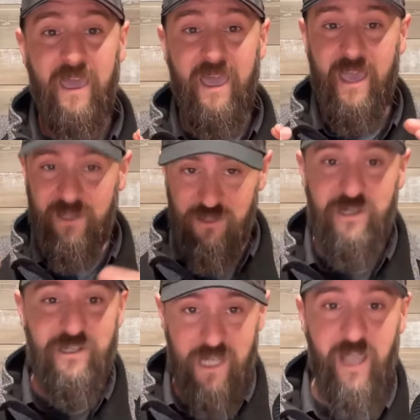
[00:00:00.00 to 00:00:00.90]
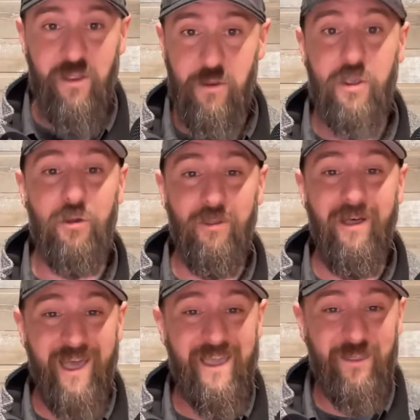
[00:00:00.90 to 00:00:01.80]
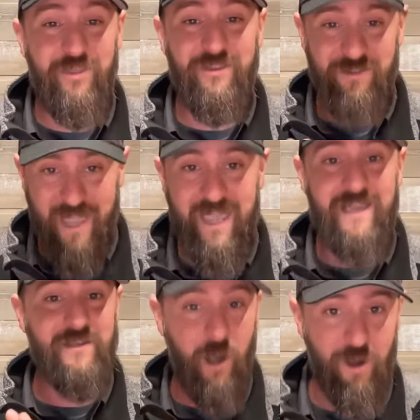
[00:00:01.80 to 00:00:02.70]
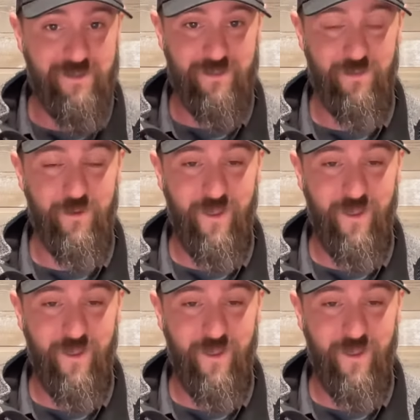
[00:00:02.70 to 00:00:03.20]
he's just telling you like the thing is awesome.